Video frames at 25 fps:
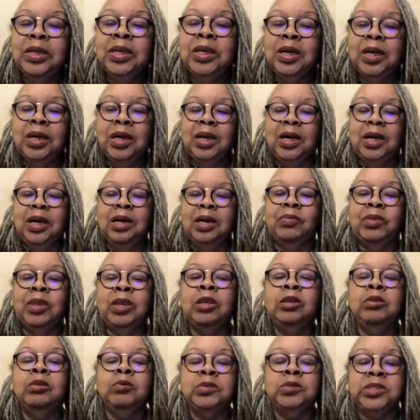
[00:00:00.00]
The
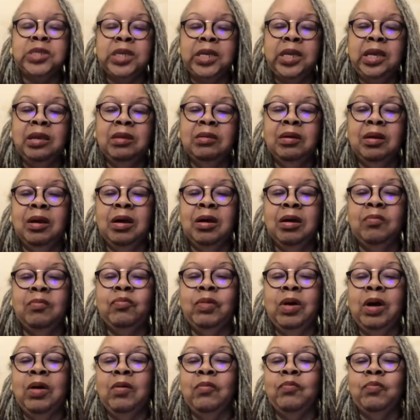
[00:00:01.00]
losing of
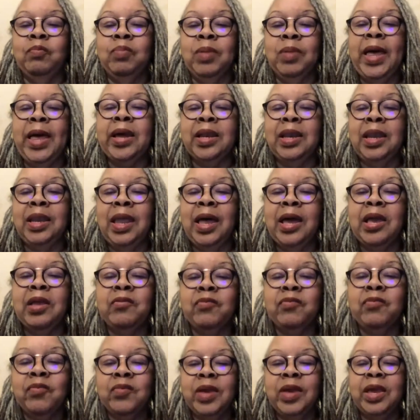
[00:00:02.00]
Black
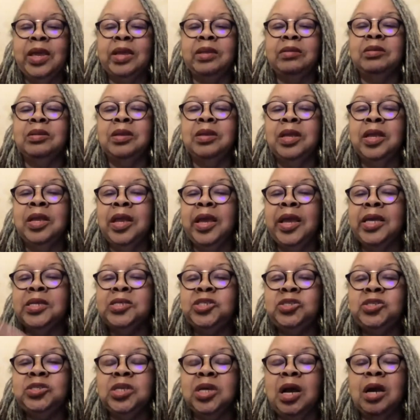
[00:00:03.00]
life. And
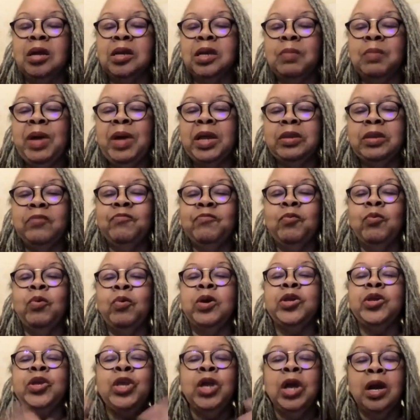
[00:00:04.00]
as you talked about
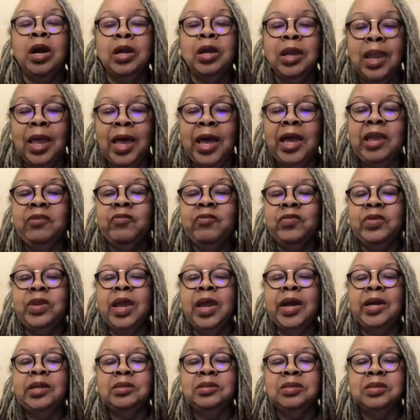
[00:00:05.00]
before, young life,
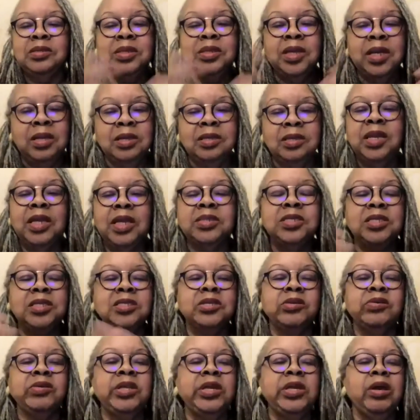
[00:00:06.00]
not
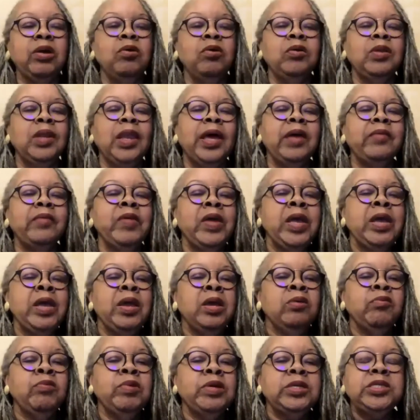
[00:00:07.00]
necessarily old life.
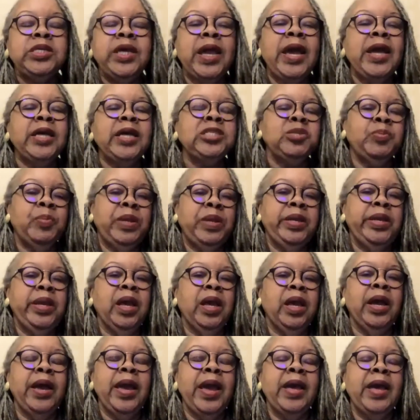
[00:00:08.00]
Chris Ashby
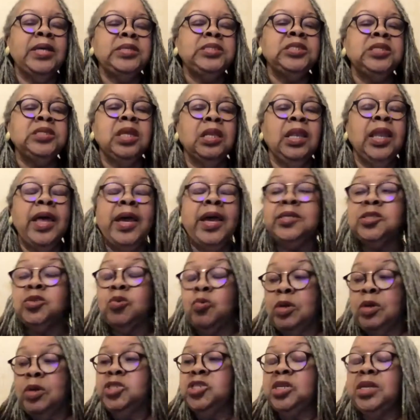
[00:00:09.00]
asked the last
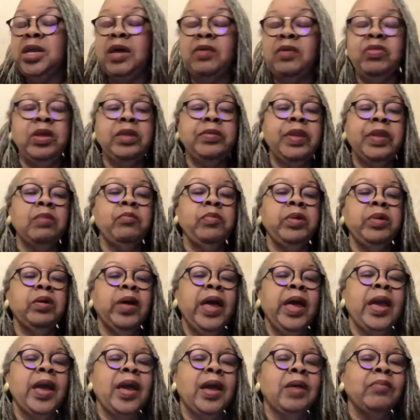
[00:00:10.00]
question I think that we'll
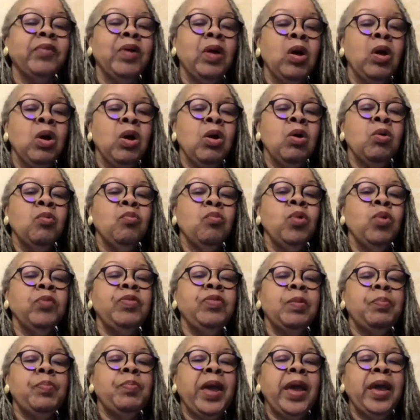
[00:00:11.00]
have. Would
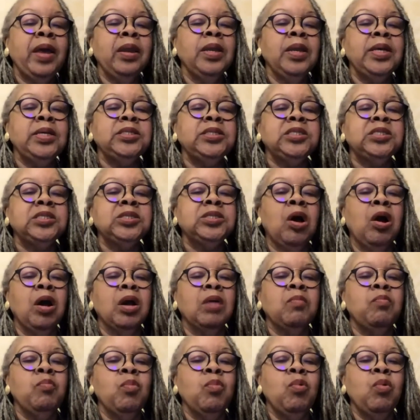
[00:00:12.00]
the panelists
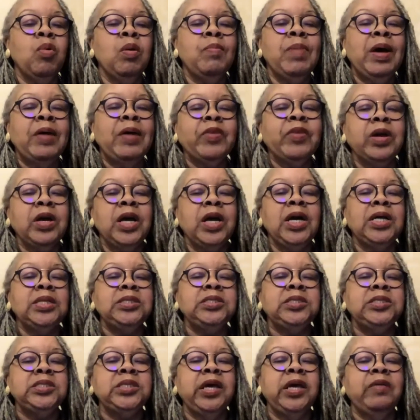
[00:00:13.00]
talk more about the
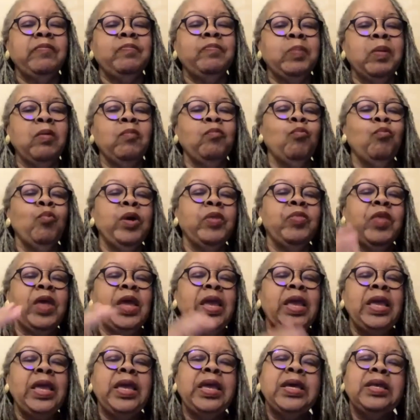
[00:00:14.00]
concept of
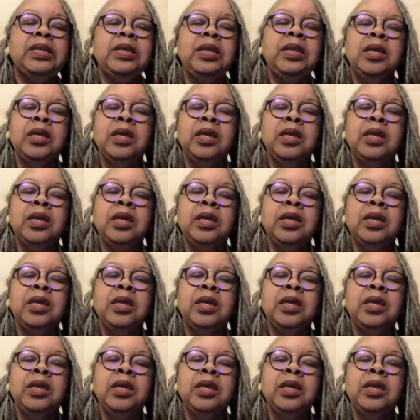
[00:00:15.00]
within